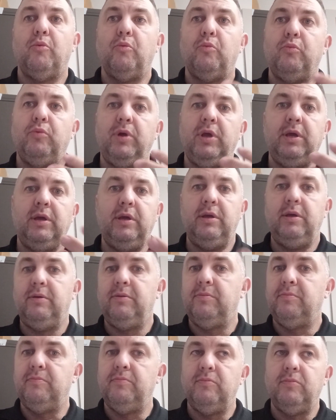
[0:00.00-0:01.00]

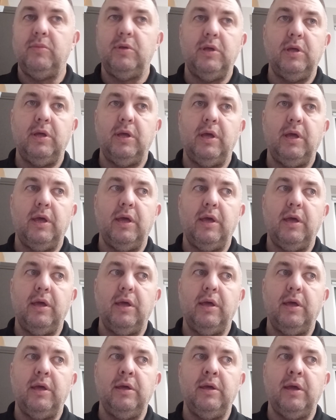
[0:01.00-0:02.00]
it's a learning curve,
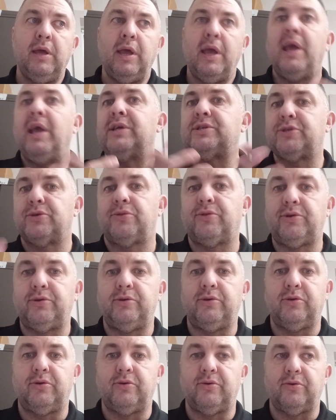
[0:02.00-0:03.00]
and
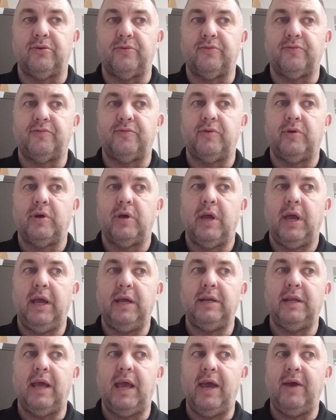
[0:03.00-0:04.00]
everything is
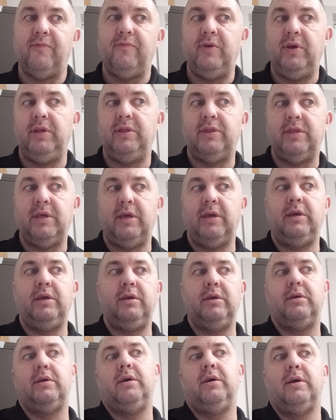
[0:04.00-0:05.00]
built upon some
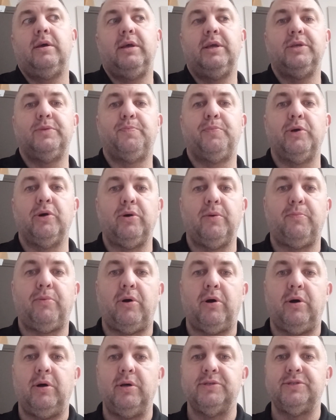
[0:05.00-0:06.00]
type of learning
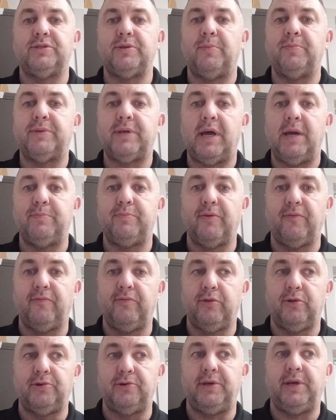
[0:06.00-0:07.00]
aspect. The
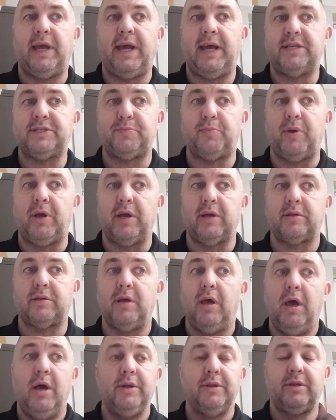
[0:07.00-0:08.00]
light bulb,
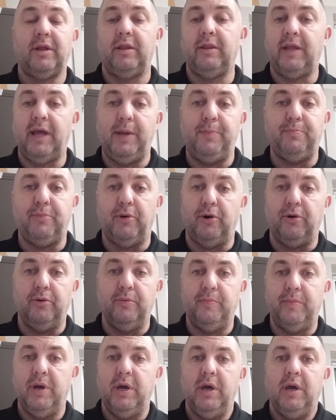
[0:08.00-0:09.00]
it was
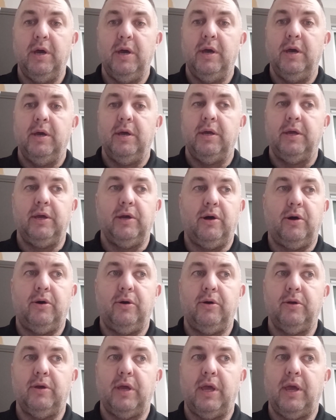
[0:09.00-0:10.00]
failure after
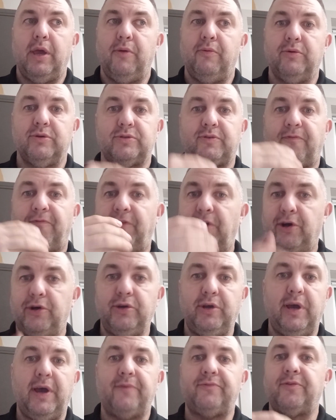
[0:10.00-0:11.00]
failure after
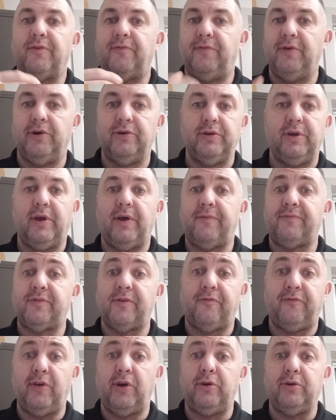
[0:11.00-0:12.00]
failure, but then
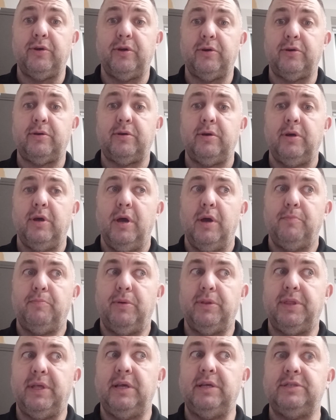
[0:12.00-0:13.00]
something took
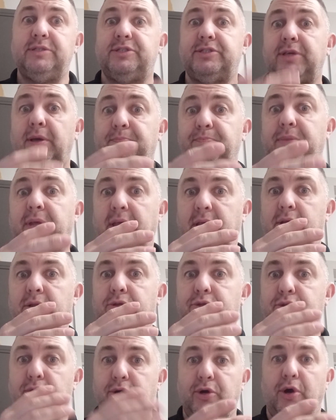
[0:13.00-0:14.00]
hold and
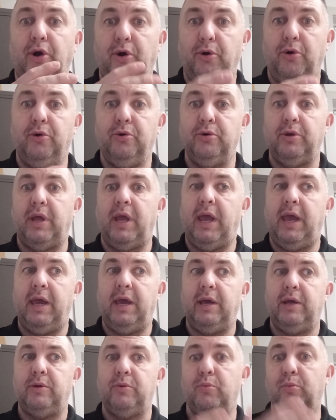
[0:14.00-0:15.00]
worked.
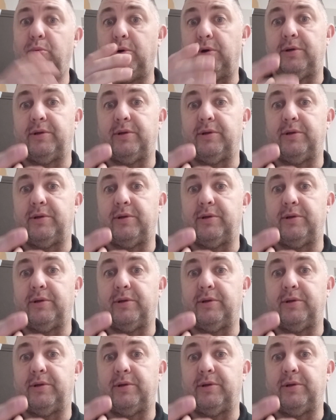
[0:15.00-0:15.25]
And